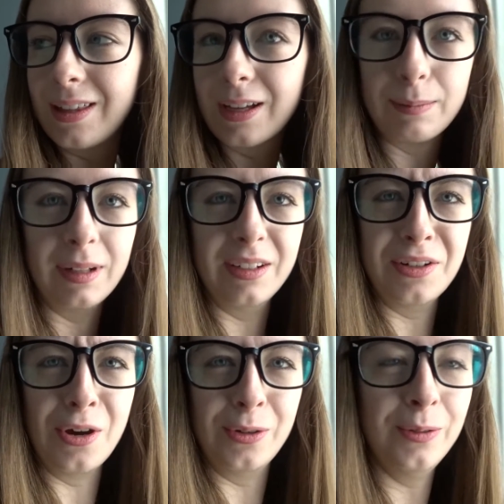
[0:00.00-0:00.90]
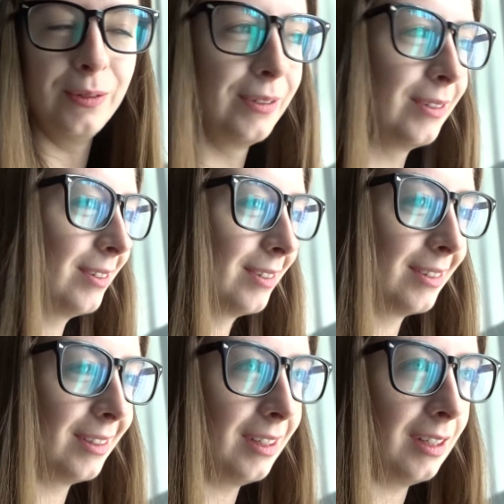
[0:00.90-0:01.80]
And they're going to be like, no.
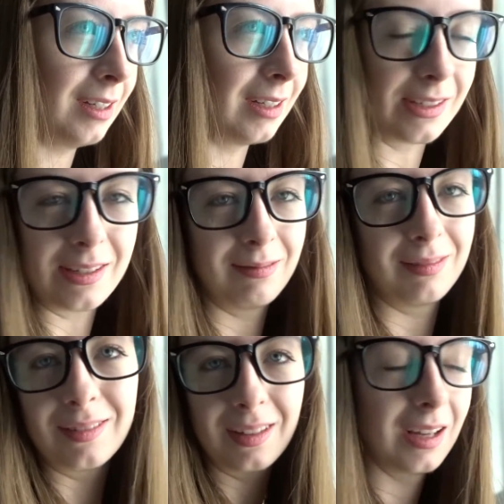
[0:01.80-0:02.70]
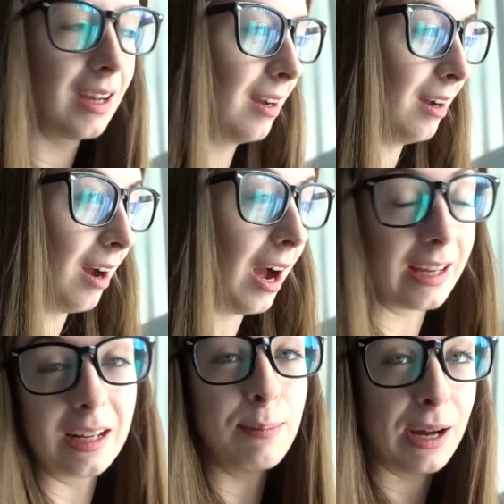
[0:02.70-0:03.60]
I
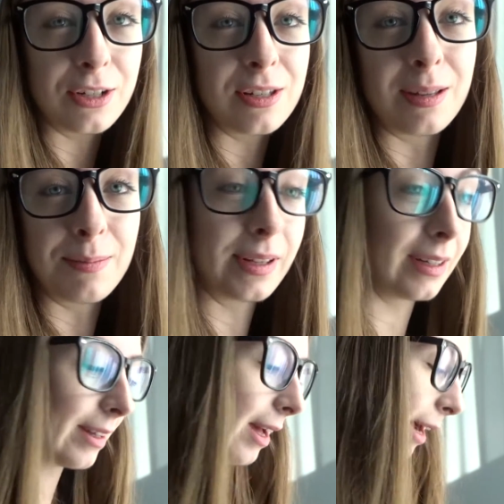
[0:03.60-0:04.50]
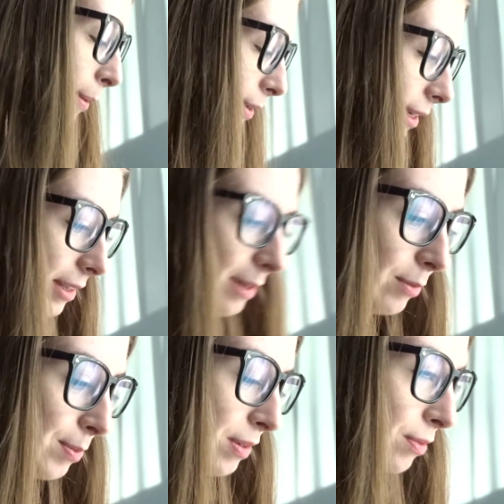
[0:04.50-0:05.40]
can imagine something like that happening, and that
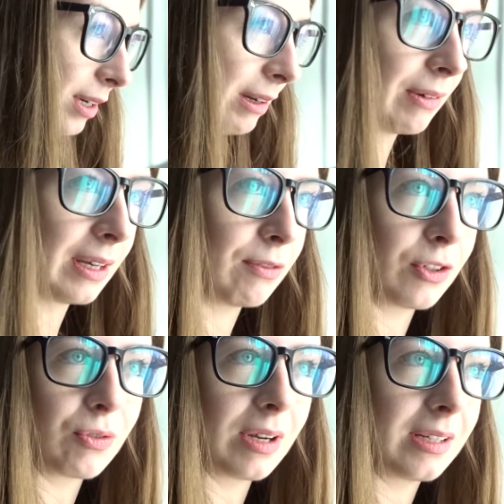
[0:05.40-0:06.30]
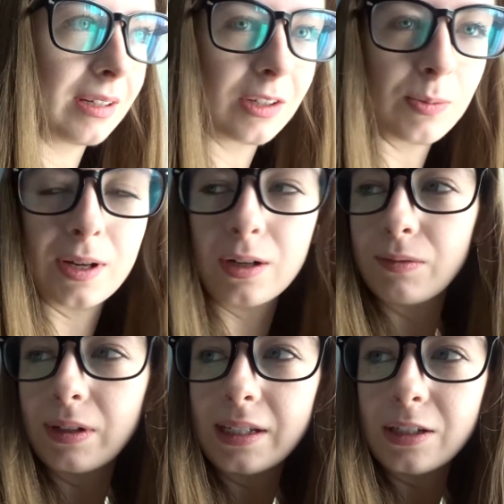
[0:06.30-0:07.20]
would be really, really frustrating because we
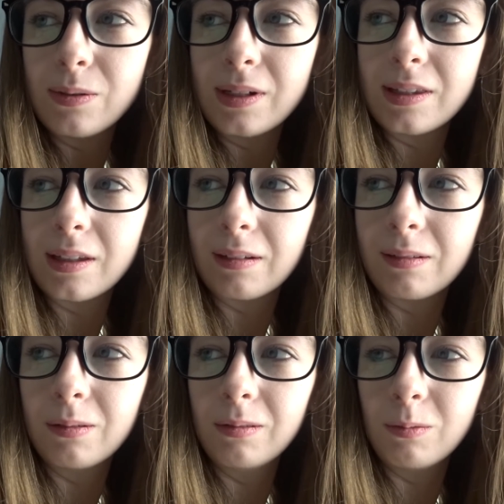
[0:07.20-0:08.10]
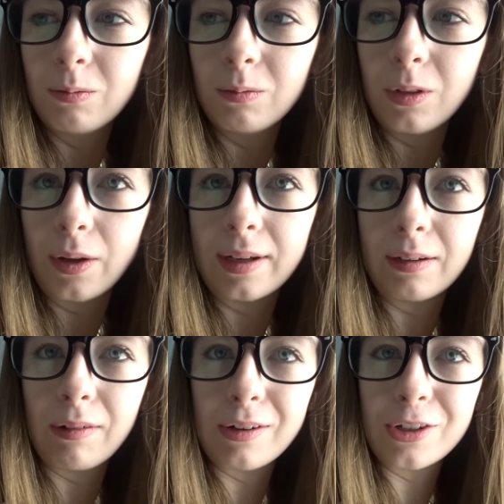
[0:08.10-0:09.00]
can't really do anything
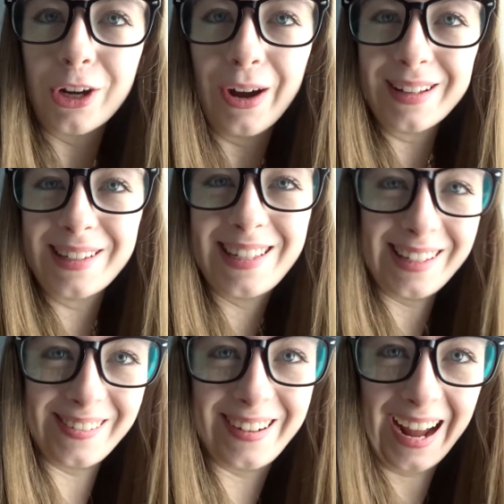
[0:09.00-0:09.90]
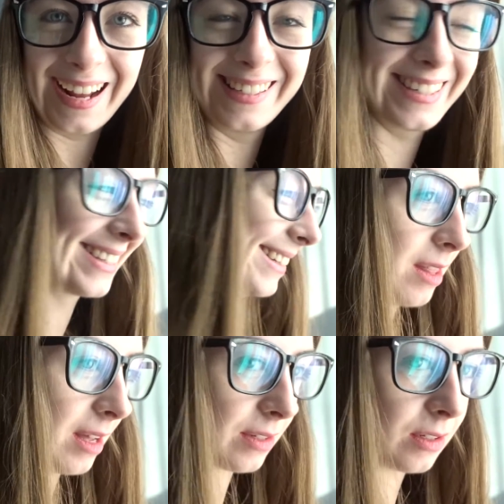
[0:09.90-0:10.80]
lugging around a giant suitcase.
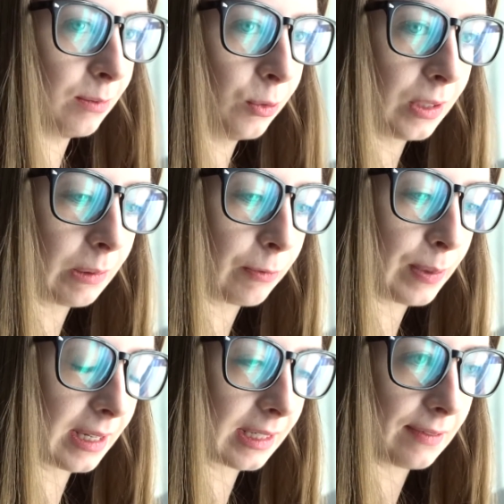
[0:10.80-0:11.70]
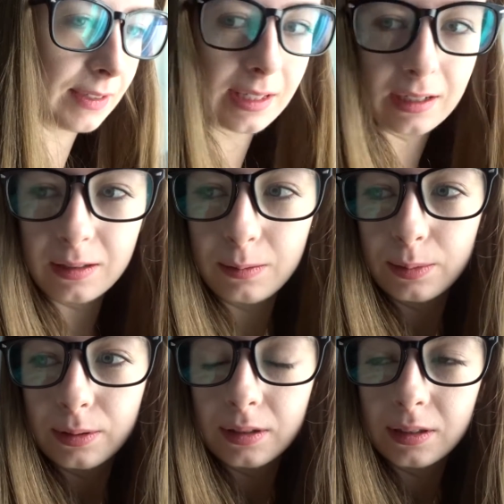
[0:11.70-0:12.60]
That's our morning. We've packed everything up.